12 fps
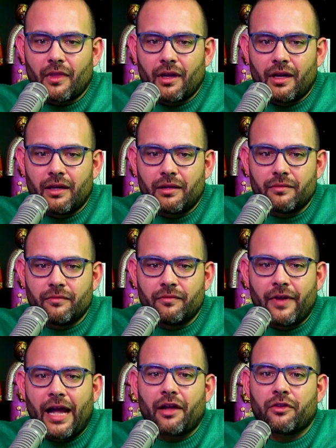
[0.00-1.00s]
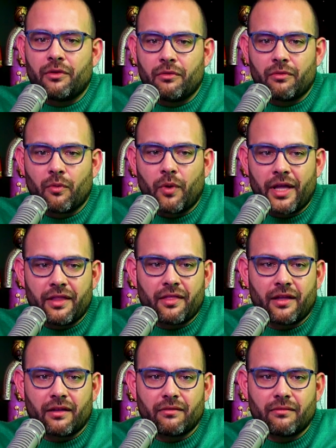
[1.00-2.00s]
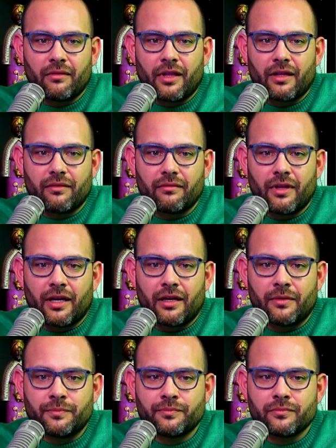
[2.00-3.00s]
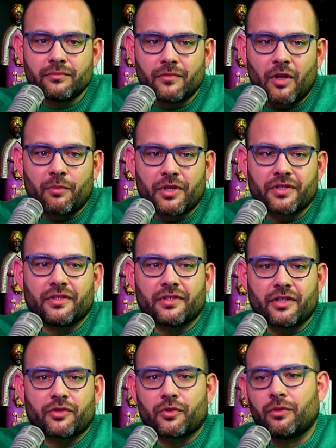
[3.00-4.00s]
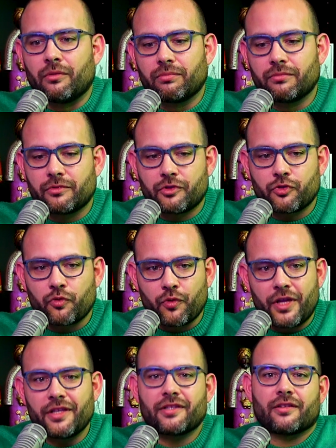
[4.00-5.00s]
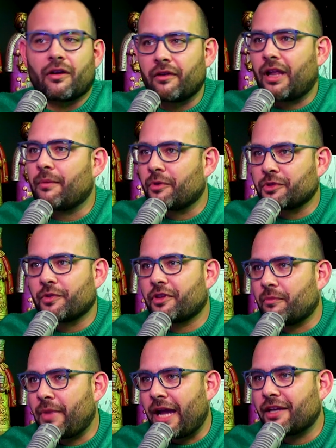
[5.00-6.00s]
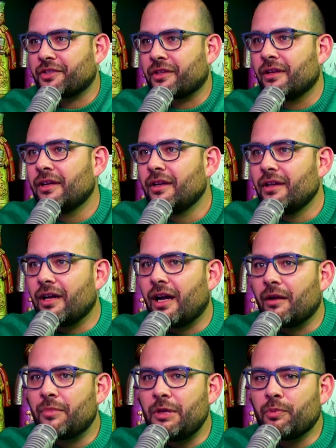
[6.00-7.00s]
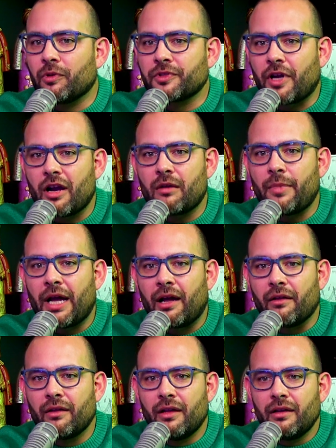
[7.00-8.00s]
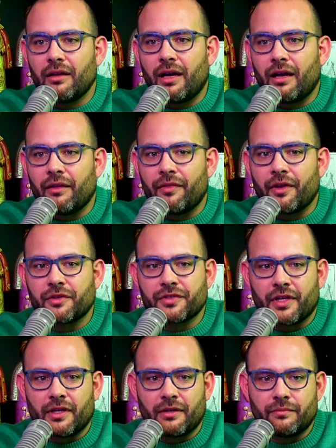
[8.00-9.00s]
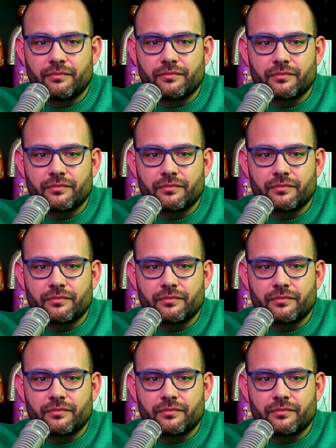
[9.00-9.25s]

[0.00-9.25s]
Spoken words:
value the way that Mission Central treats our neighbors with compassion. People talk about there's a